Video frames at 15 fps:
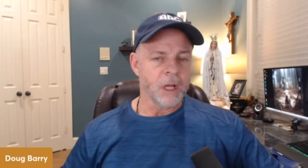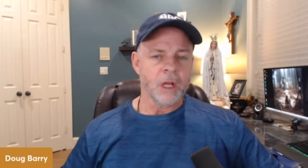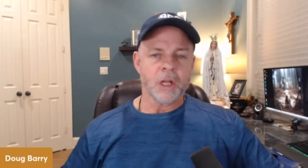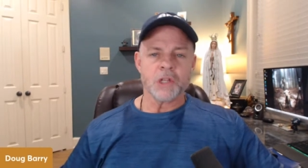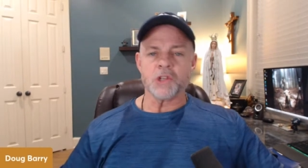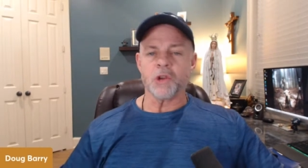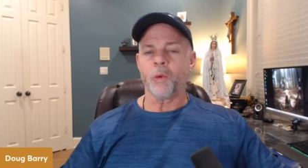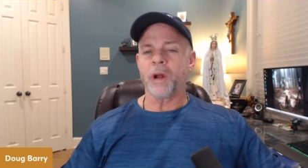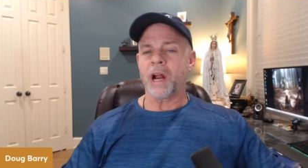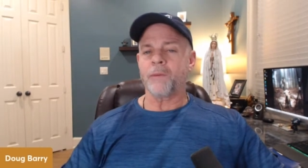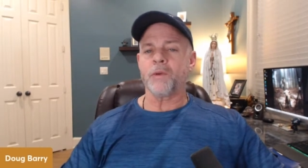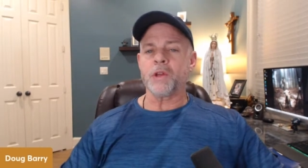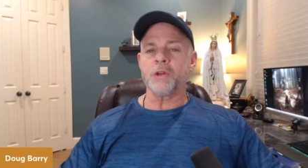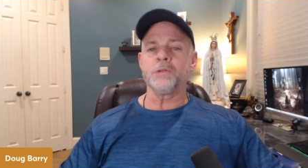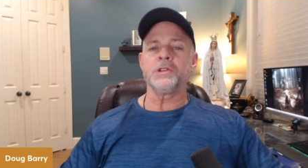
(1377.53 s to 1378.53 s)
So
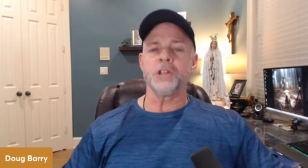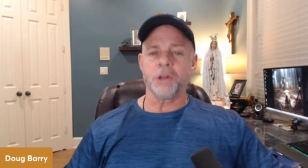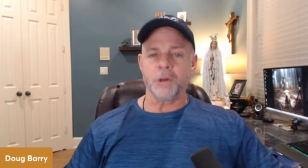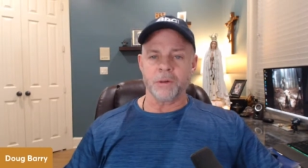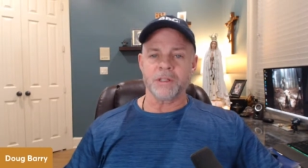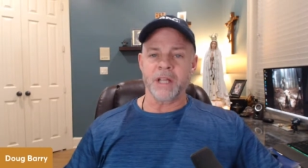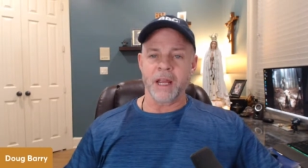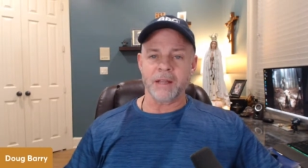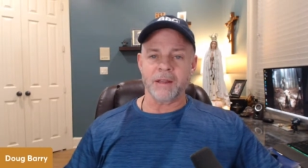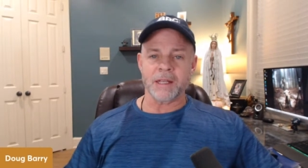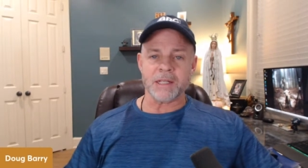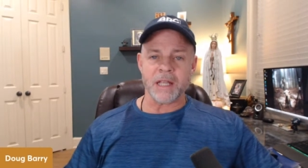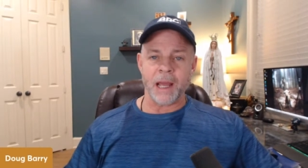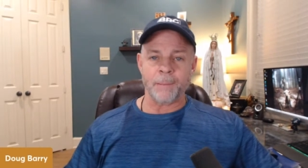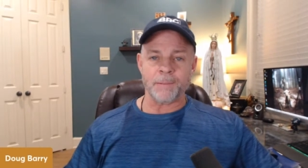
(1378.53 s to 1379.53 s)
whatever you do, take the
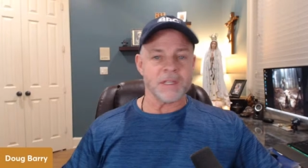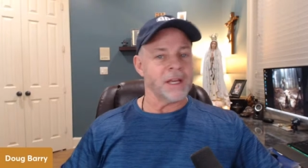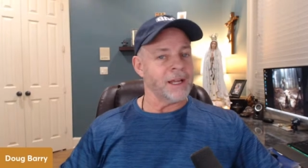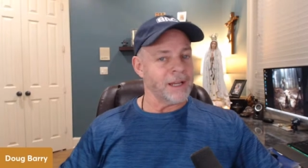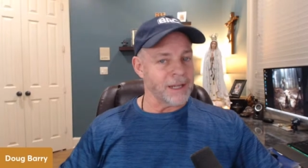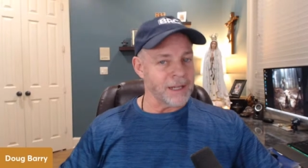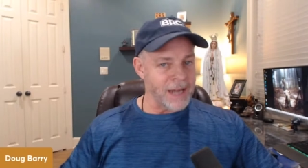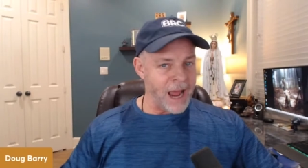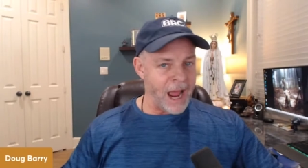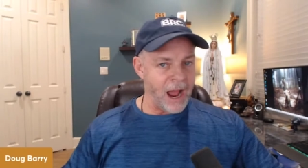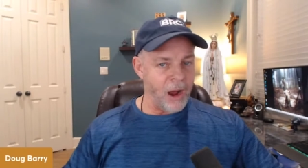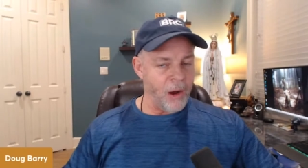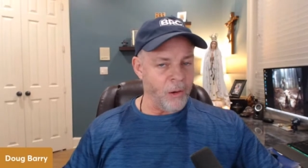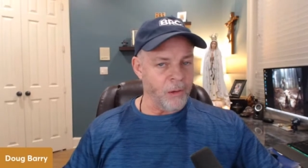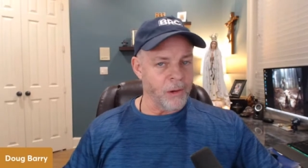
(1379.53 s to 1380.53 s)
steps
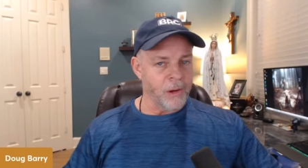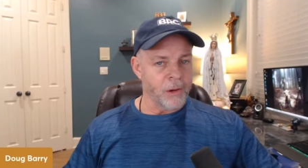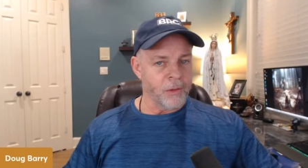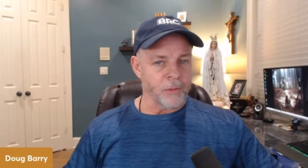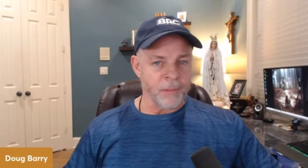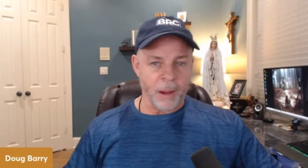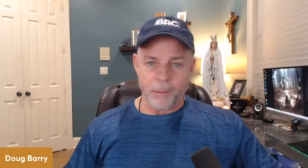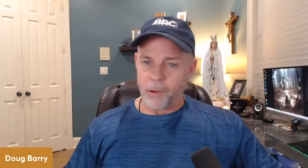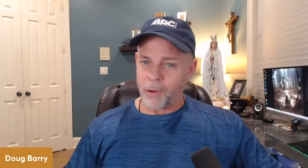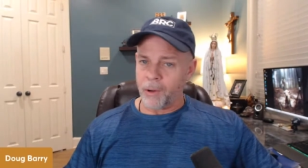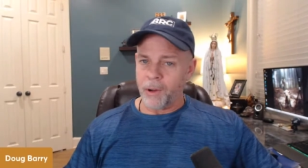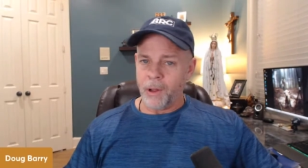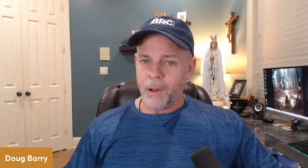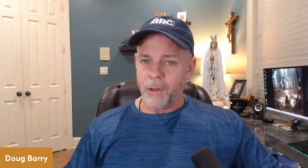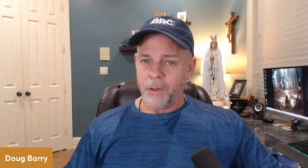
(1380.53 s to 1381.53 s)
now. Remember,
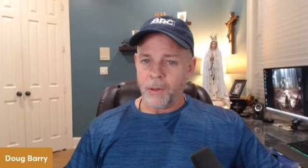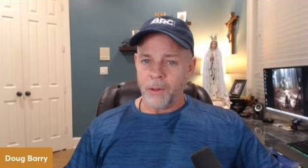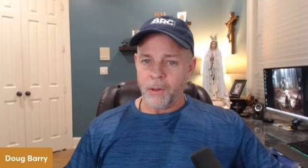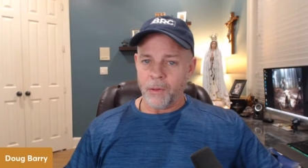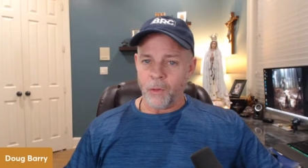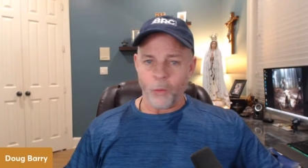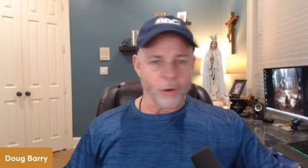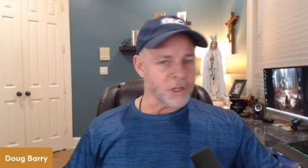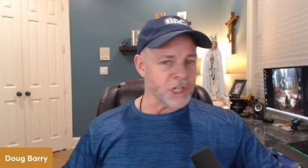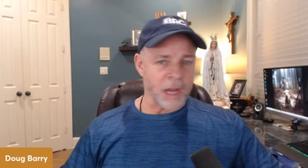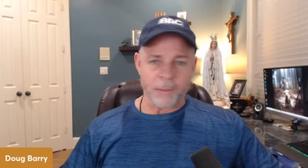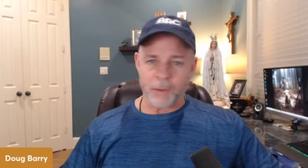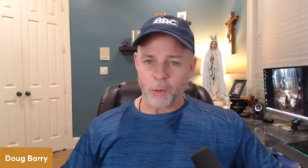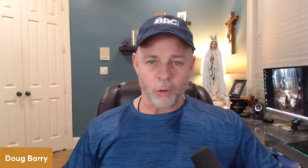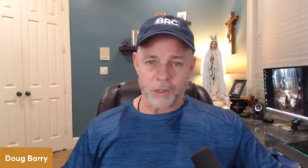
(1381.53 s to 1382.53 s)
the worst
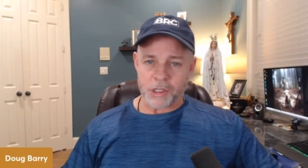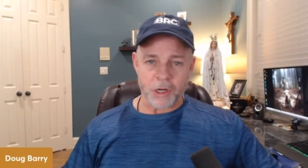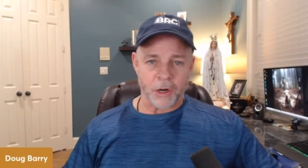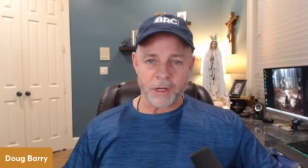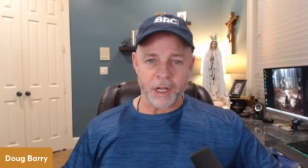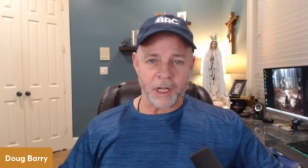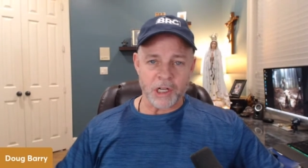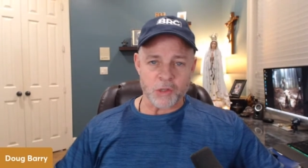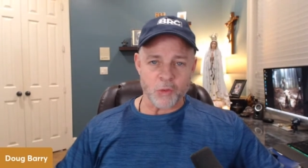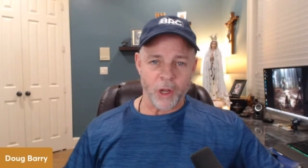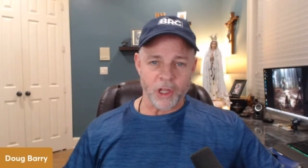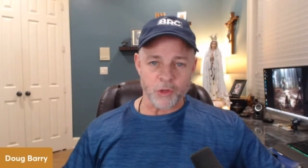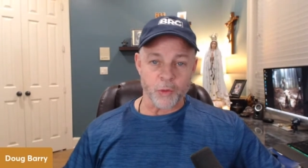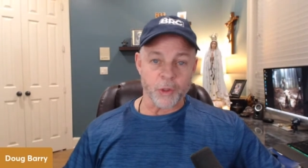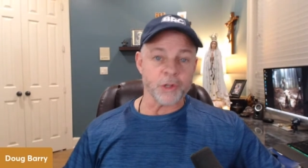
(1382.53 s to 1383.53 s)
time in the world to start digging as
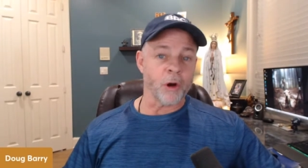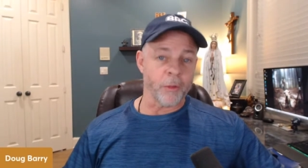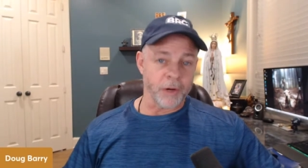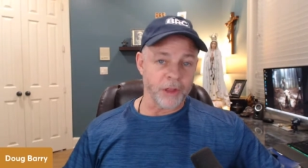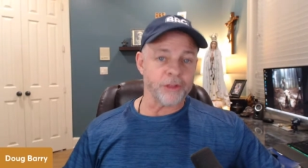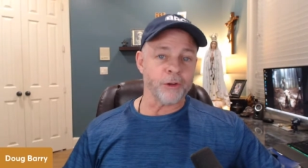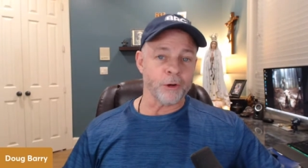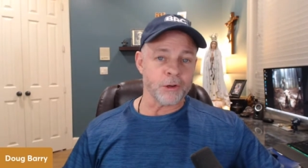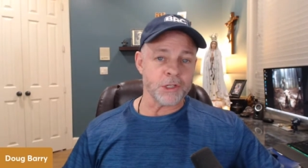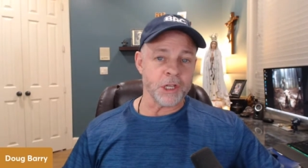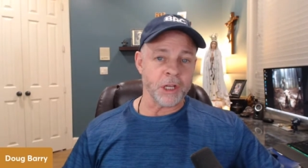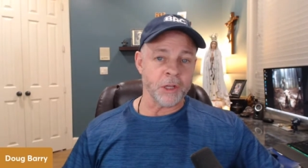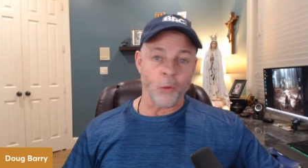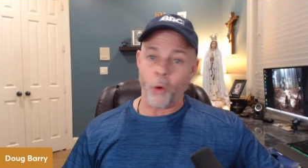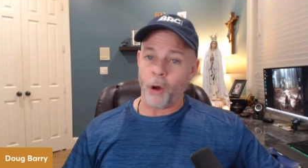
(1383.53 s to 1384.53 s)
well is when you're already
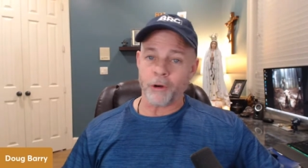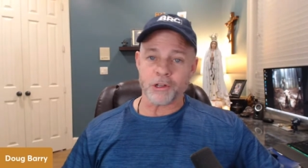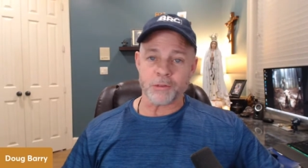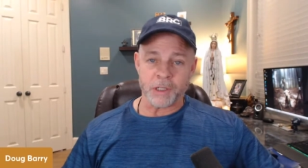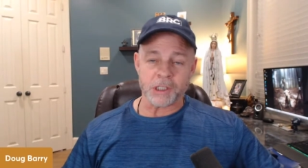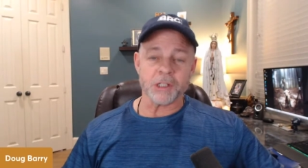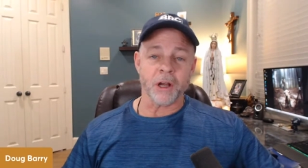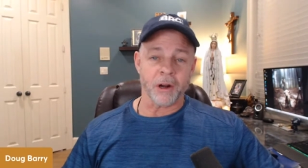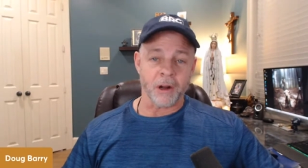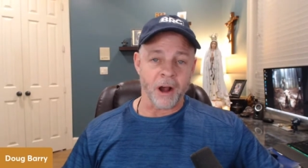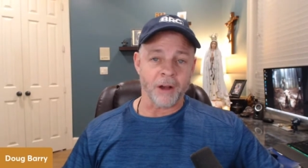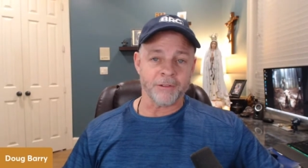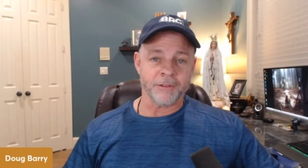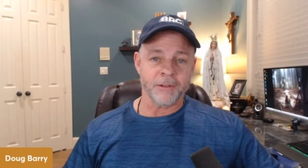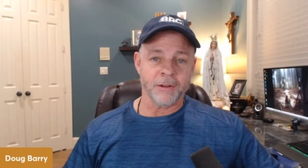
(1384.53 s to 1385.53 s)
thirsty and the water's been shut off.